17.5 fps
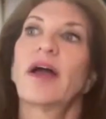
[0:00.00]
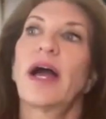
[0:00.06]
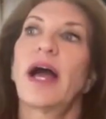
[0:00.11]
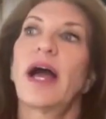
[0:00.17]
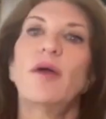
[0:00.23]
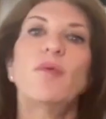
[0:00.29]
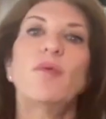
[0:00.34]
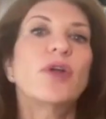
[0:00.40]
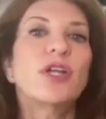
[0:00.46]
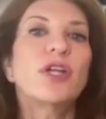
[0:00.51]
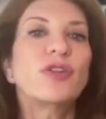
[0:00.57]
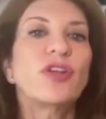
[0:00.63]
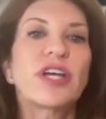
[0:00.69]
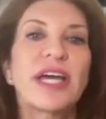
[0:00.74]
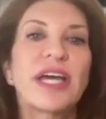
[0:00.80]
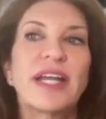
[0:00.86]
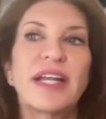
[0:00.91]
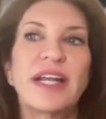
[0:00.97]
I wouldn't
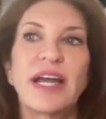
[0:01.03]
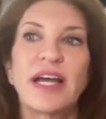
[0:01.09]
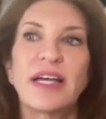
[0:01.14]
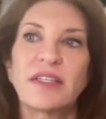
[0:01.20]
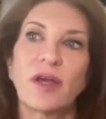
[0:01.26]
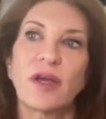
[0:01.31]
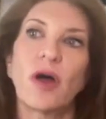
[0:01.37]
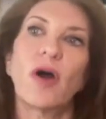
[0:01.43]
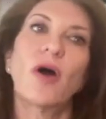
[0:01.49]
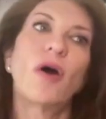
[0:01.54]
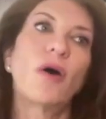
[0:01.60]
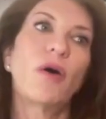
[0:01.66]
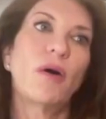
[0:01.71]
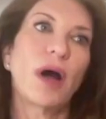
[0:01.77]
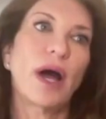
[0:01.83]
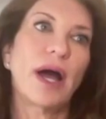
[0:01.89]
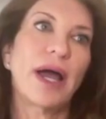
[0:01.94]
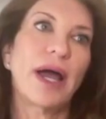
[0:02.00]
look at it as,
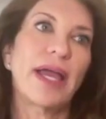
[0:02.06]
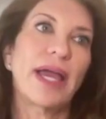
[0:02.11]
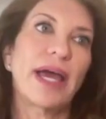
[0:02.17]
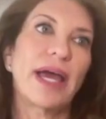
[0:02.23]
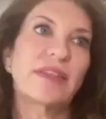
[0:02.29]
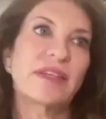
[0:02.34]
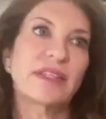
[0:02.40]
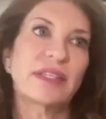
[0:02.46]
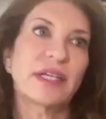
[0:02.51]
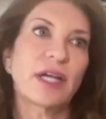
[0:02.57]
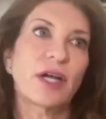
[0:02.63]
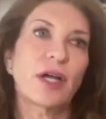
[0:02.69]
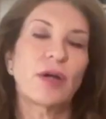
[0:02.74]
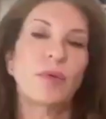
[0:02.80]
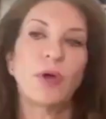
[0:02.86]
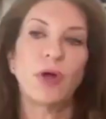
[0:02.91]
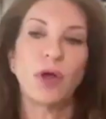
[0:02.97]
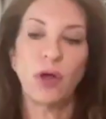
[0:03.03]
oh, I had this
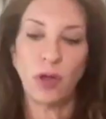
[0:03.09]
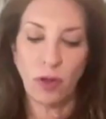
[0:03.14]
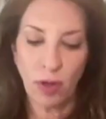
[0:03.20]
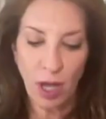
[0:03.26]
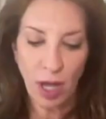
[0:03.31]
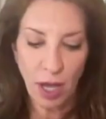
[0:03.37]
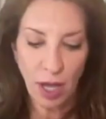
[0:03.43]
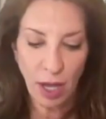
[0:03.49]
terrible,